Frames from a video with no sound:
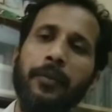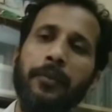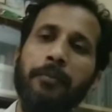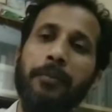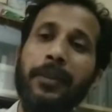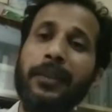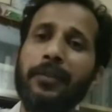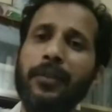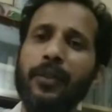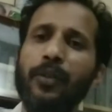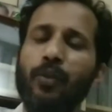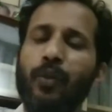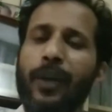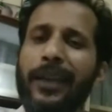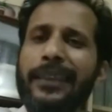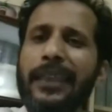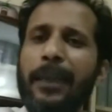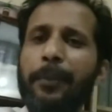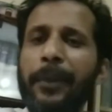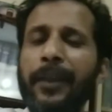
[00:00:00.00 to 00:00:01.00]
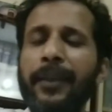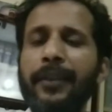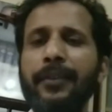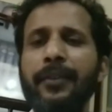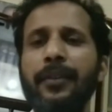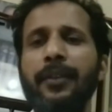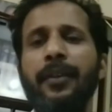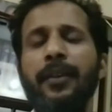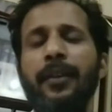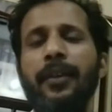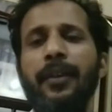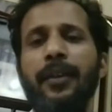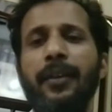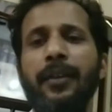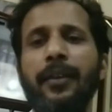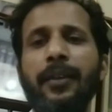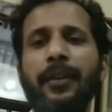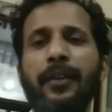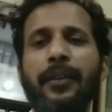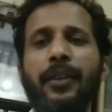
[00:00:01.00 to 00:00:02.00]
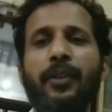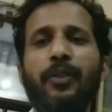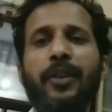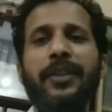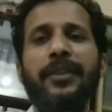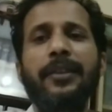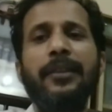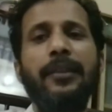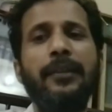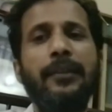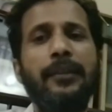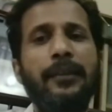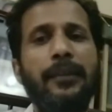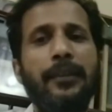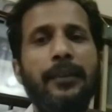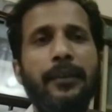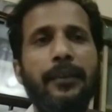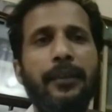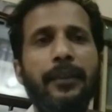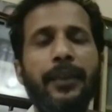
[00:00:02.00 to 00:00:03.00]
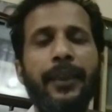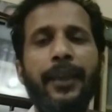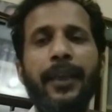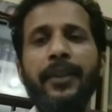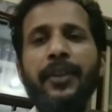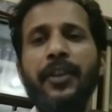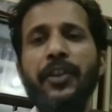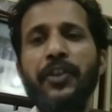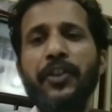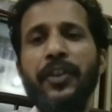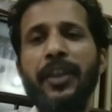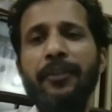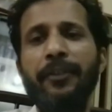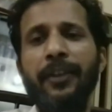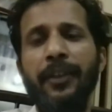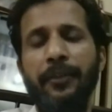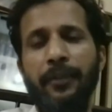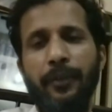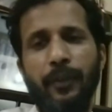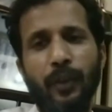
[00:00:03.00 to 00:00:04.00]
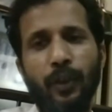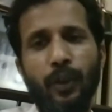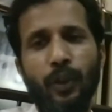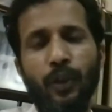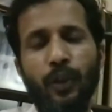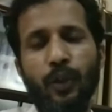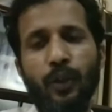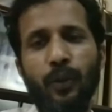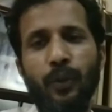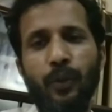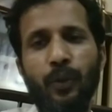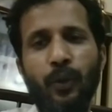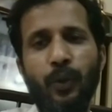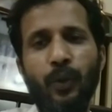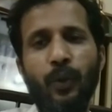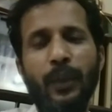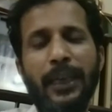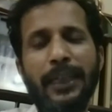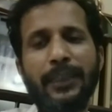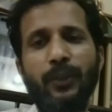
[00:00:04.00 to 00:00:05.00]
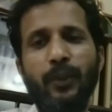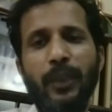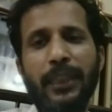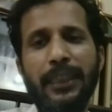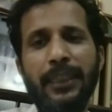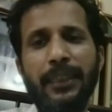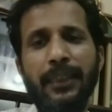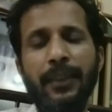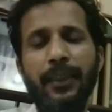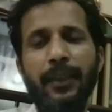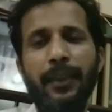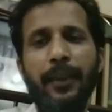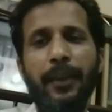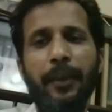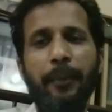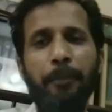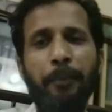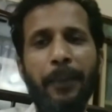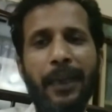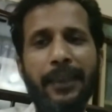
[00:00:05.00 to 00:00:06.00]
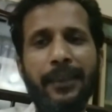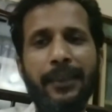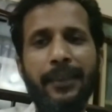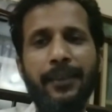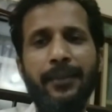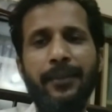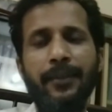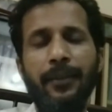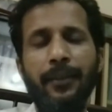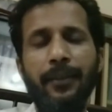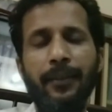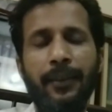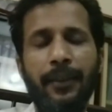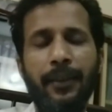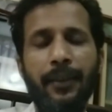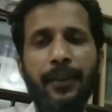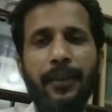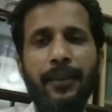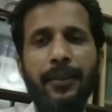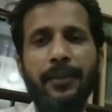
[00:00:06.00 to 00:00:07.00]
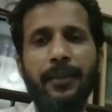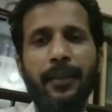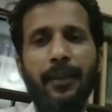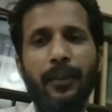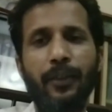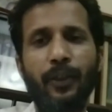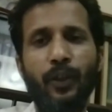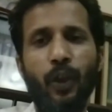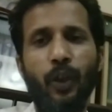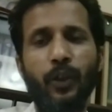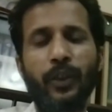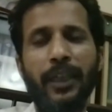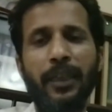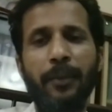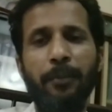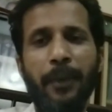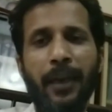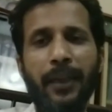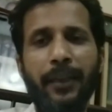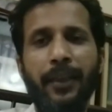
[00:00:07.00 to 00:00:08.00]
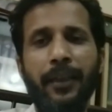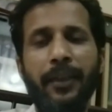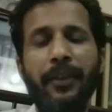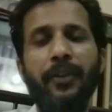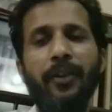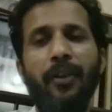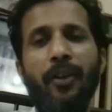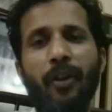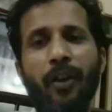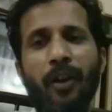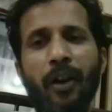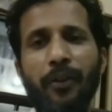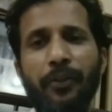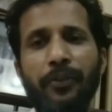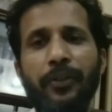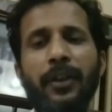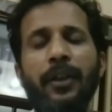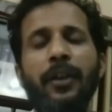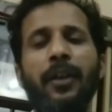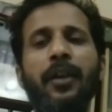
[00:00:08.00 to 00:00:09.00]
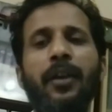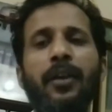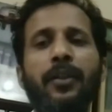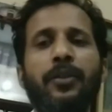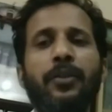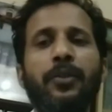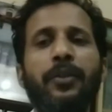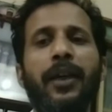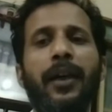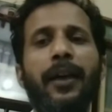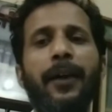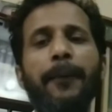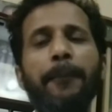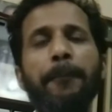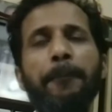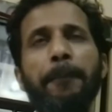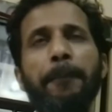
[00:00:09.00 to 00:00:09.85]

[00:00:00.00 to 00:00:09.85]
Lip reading: but what happened? It was Henry VII who actually married his daughter Margaret off to the